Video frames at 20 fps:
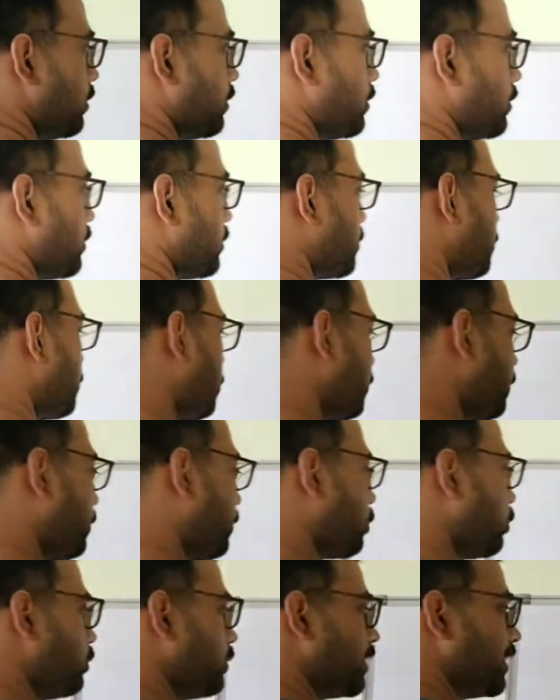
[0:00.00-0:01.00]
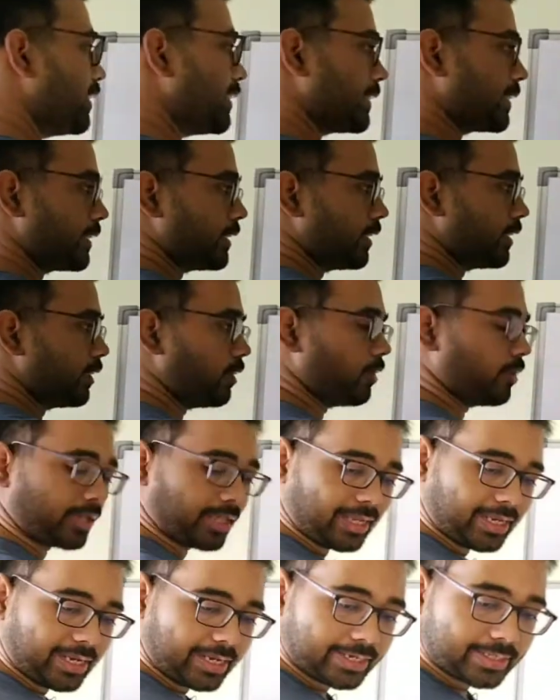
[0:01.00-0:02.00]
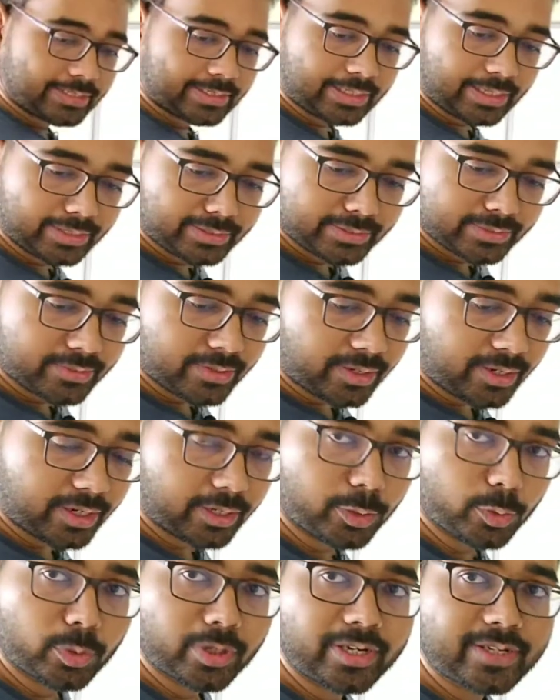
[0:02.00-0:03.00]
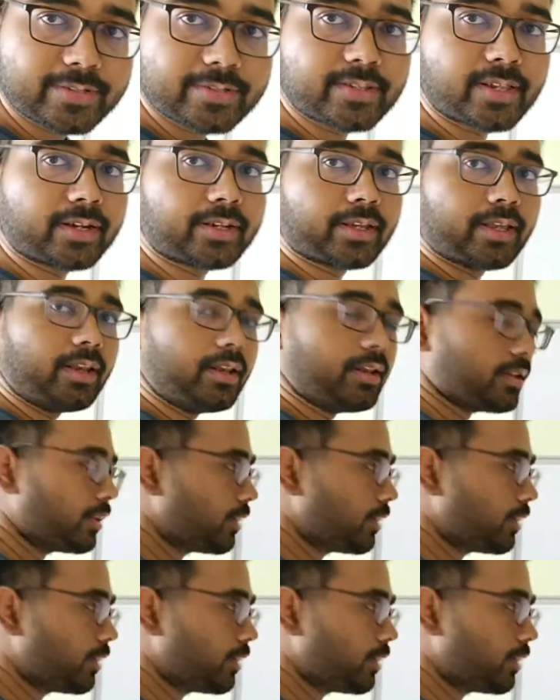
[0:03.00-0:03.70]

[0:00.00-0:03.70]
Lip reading: So to prove this, okay, let us consider a unit circle.